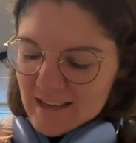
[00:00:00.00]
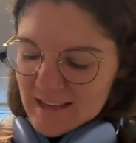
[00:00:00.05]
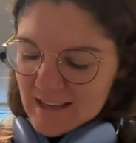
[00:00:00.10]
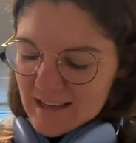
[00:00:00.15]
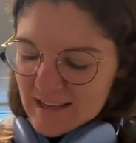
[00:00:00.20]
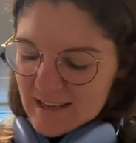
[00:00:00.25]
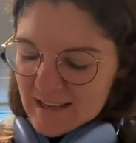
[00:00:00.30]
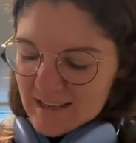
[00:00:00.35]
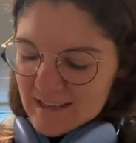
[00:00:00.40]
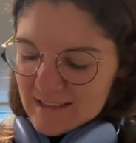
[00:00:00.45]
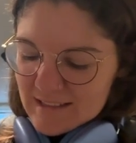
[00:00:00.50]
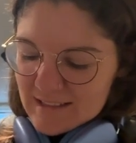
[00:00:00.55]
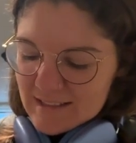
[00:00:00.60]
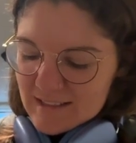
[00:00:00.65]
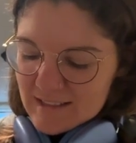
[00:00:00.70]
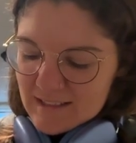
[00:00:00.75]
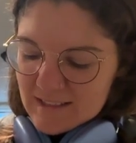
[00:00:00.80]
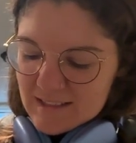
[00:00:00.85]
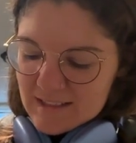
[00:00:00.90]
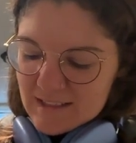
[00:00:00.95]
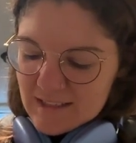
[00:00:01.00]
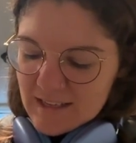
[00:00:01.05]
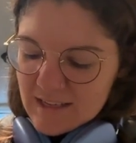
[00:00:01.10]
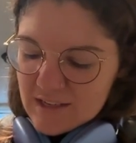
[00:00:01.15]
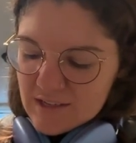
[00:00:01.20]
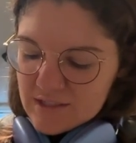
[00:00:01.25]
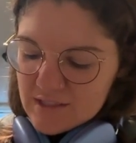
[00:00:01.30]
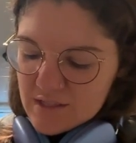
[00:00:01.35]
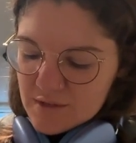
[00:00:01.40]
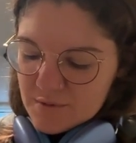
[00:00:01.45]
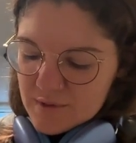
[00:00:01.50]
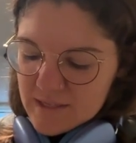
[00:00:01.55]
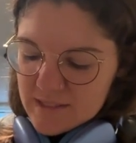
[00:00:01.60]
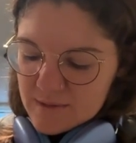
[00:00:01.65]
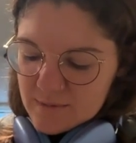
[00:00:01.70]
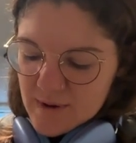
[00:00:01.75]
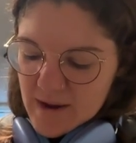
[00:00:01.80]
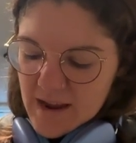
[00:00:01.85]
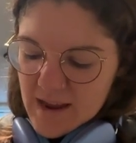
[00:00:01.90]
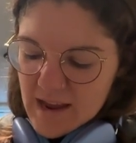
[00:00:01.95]
And here's the
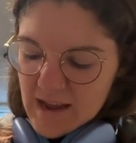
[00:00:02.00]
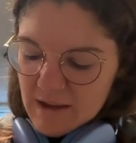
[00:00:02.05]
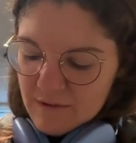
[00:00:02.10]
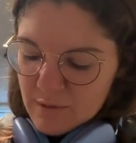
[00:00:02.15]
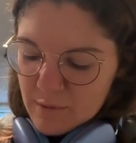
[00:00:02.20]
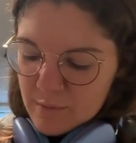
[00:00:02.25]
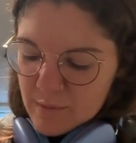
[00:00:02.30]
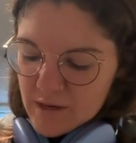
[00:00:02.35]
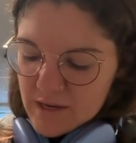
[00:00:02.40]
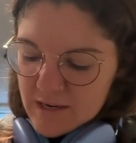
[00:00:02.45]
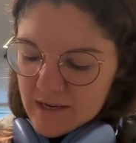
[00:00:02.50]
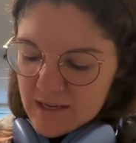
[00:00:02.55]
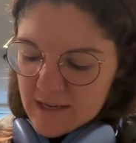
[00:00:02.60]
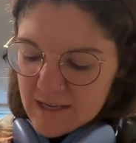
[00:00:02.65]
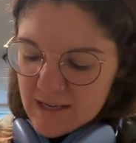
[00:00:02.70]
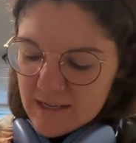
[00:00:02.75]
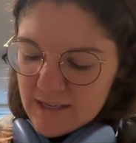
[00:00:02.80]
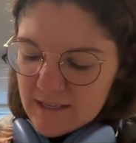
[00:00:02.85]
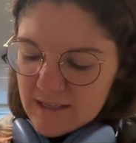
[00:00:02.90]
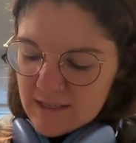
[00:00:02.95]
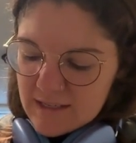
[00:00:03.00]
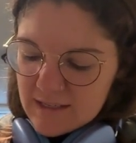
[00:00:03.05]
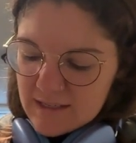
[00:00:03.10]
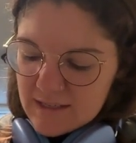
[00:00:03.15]
reason why I haven't bought it yet.